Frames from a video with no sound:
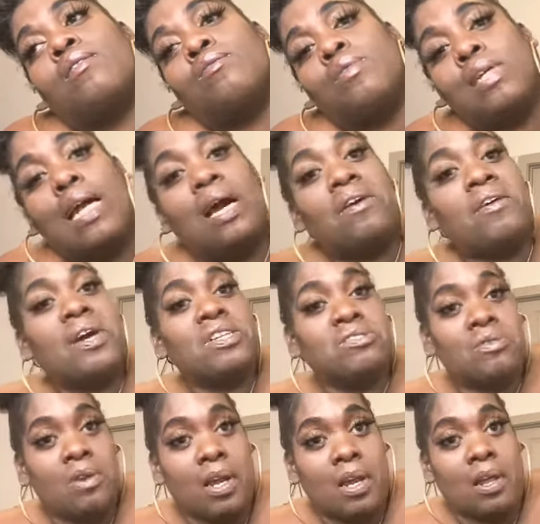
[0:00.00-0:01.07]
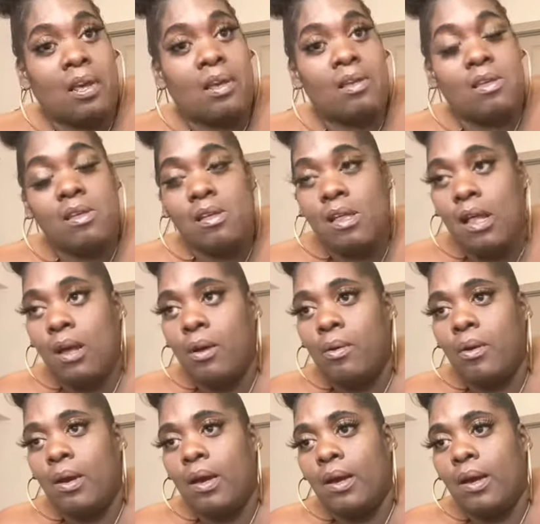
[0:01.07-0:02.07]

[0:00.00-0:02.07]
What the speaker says: I graduated, you know.